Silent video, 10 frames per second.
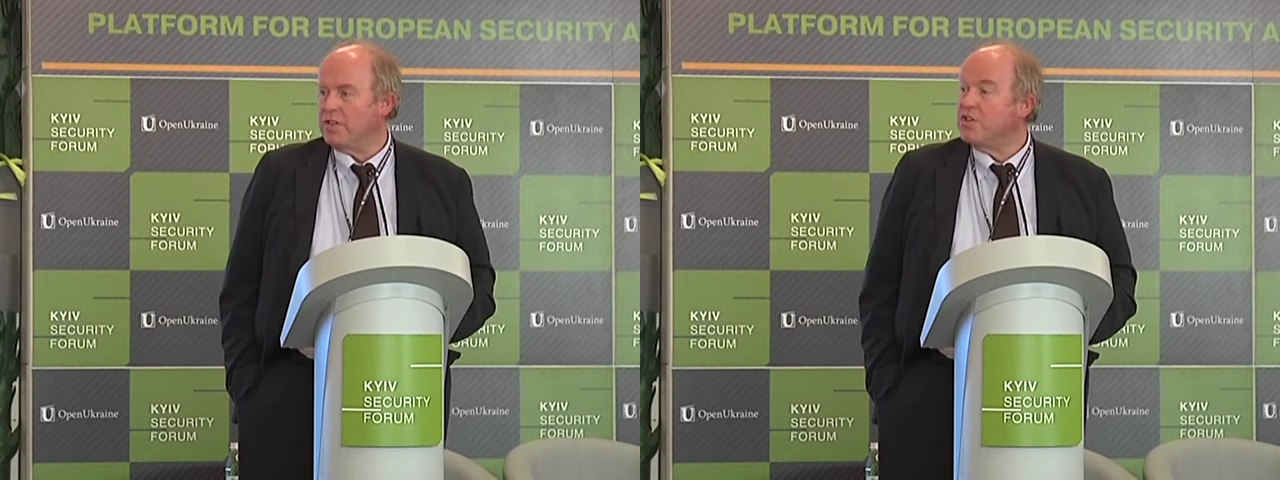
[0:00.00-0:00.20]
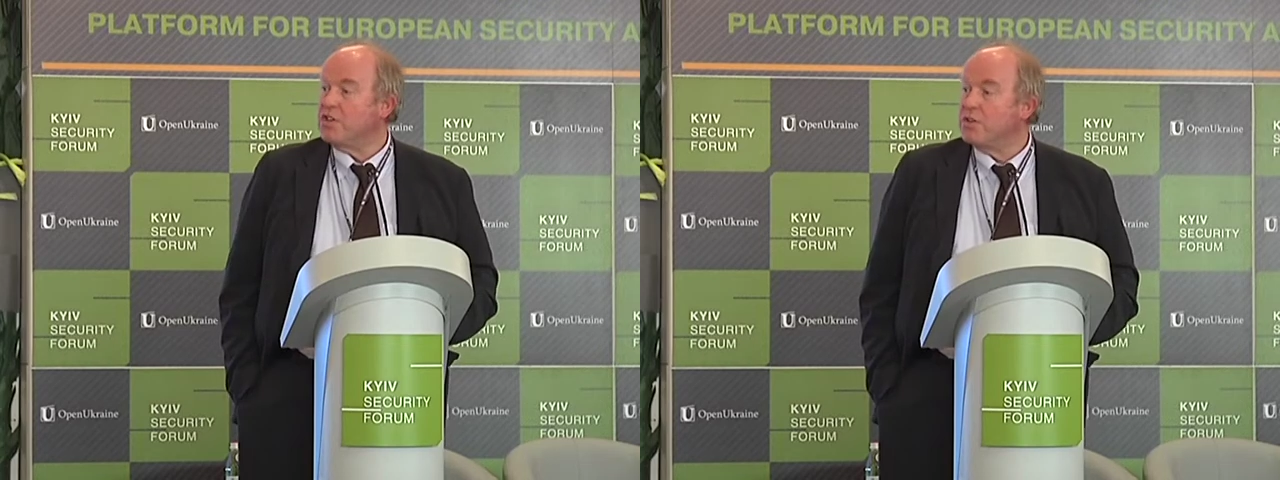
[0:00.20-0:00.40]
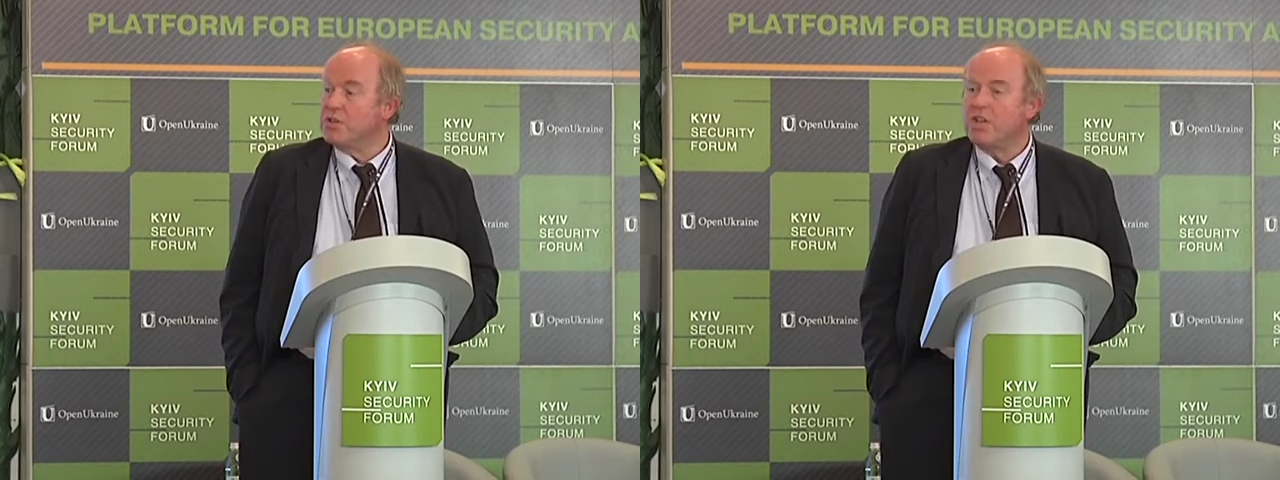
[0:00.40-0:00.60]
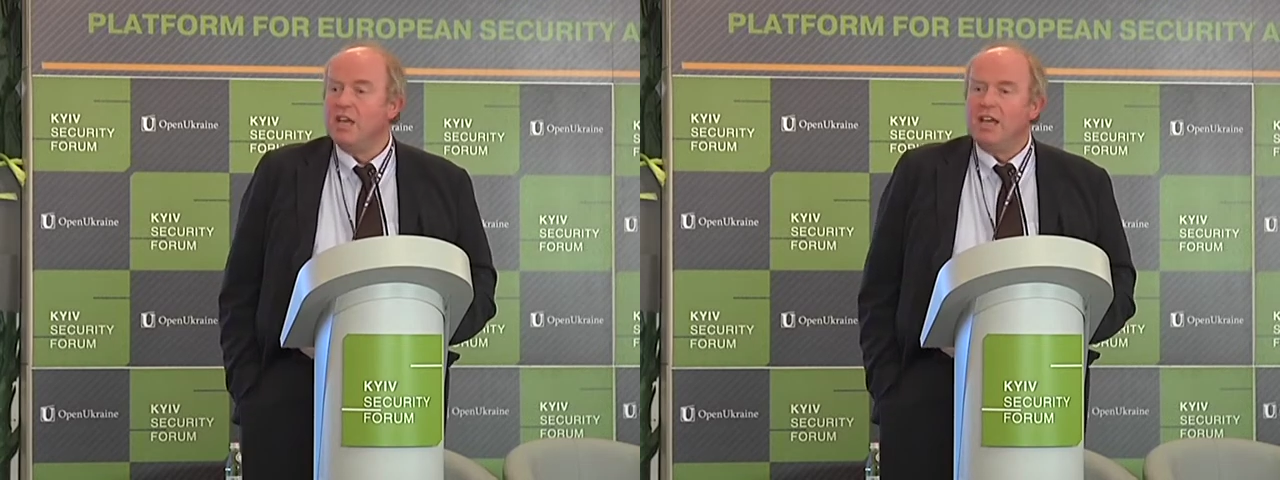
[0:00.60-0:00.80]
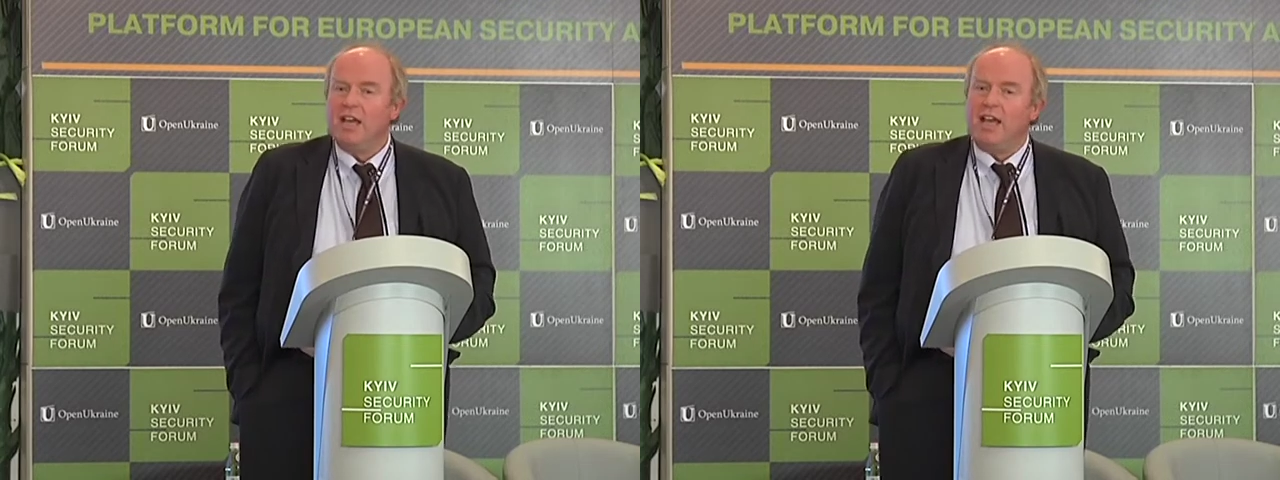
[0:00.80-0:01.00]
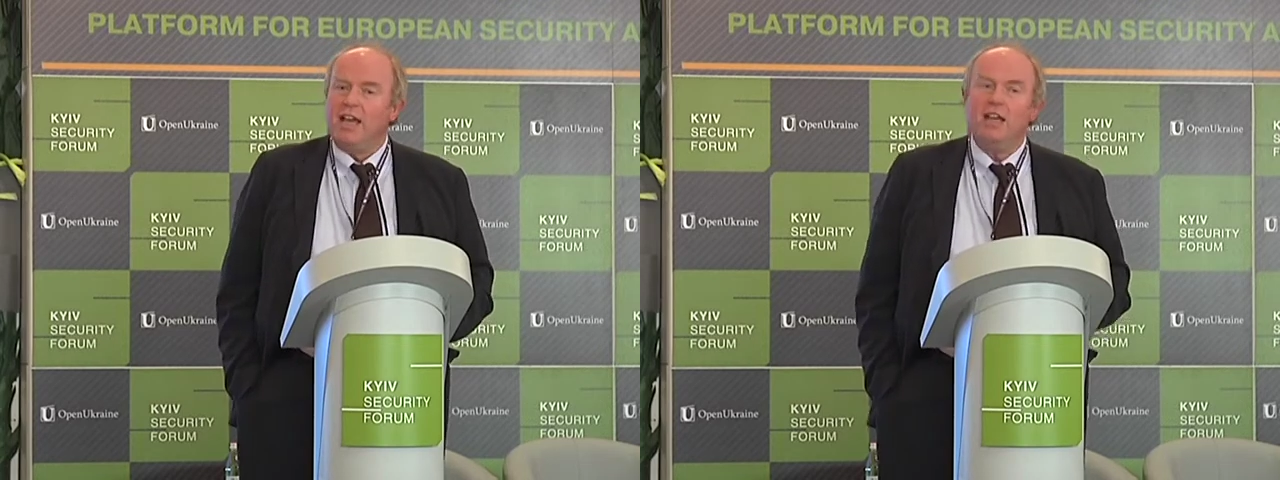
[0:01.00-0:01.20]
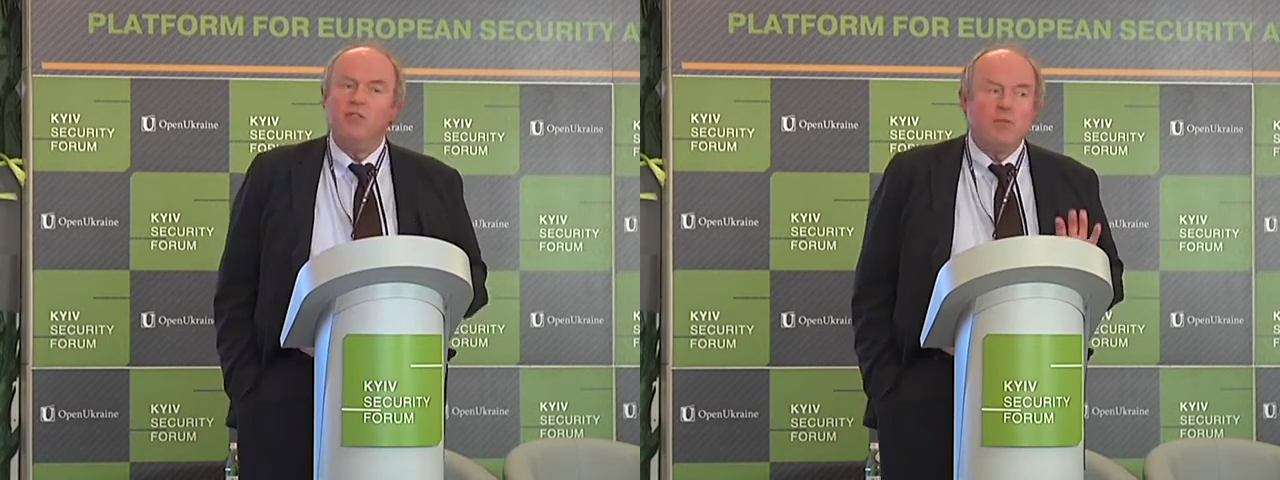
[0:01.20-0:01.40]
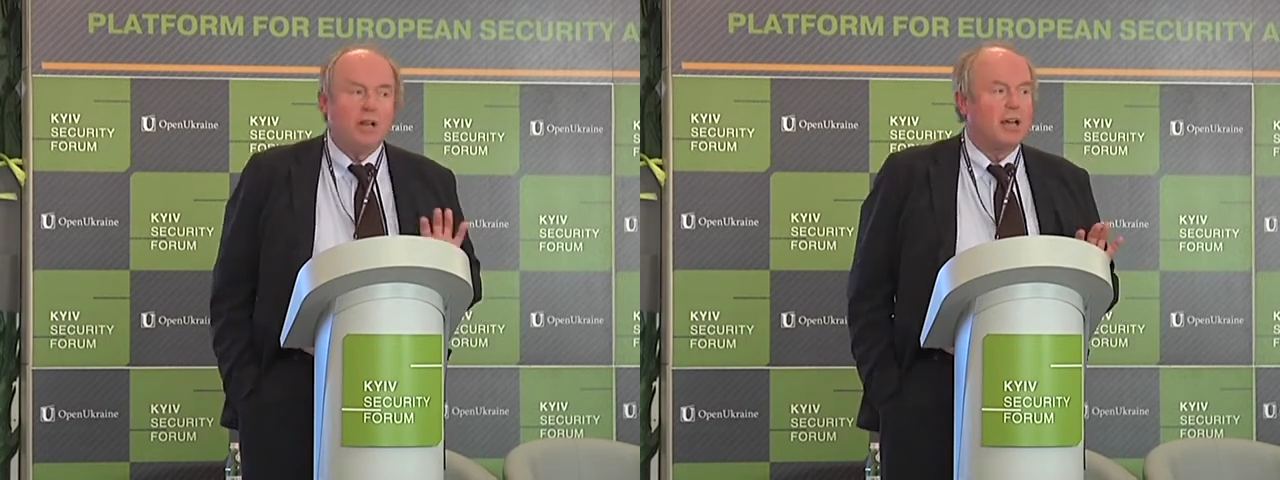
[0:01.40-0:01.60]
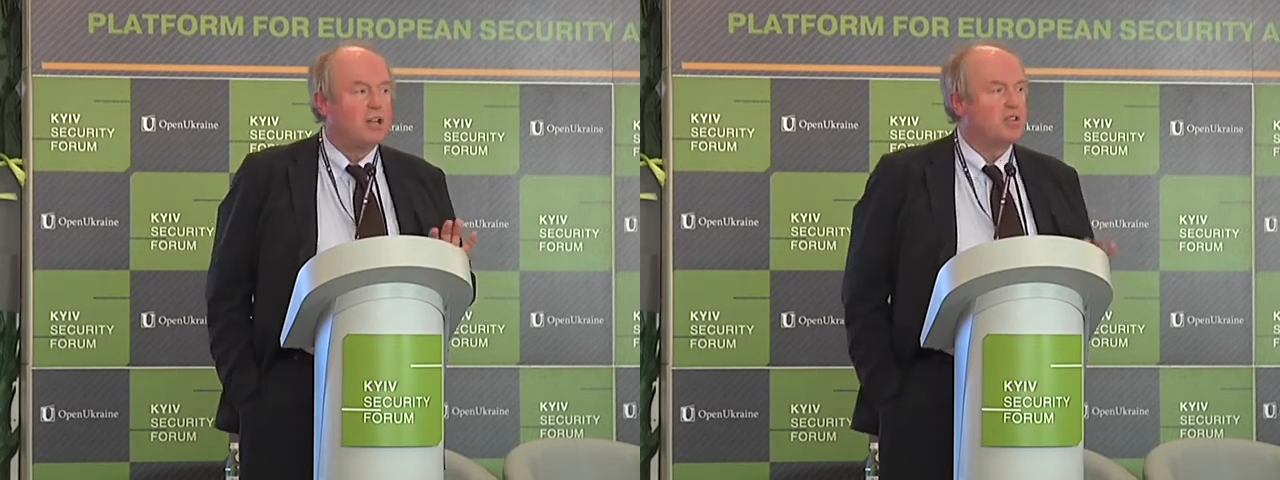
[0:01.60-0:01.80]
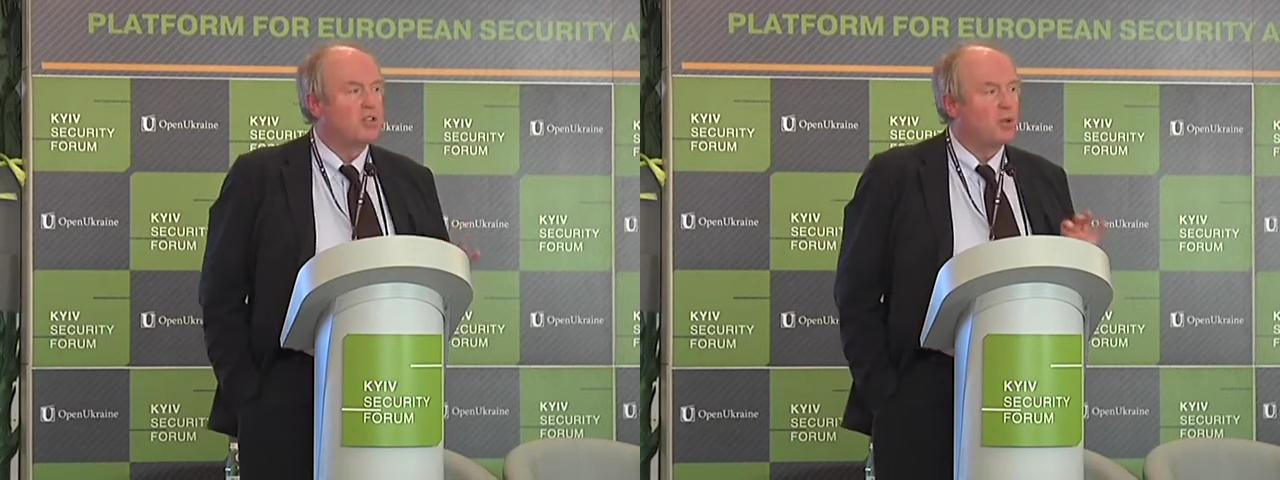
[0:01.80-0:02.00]
issues in
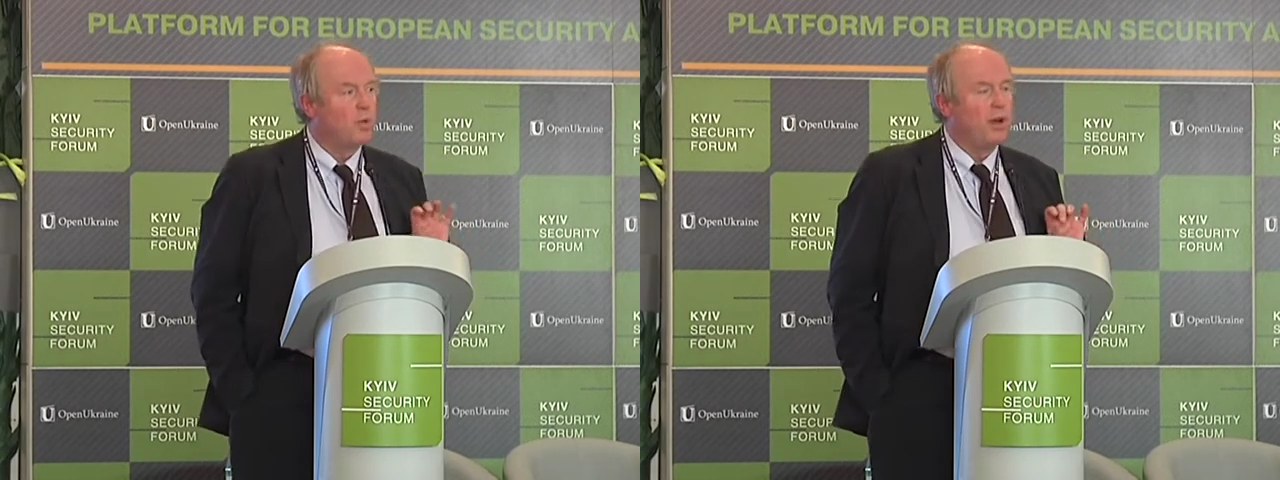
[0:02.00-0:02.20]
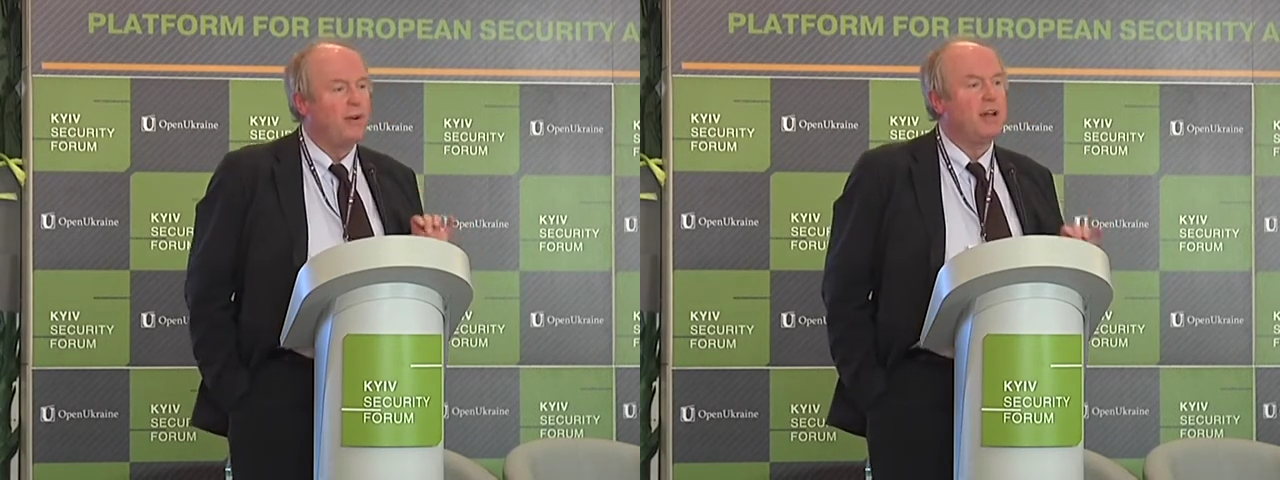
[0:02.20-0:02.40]
relation to where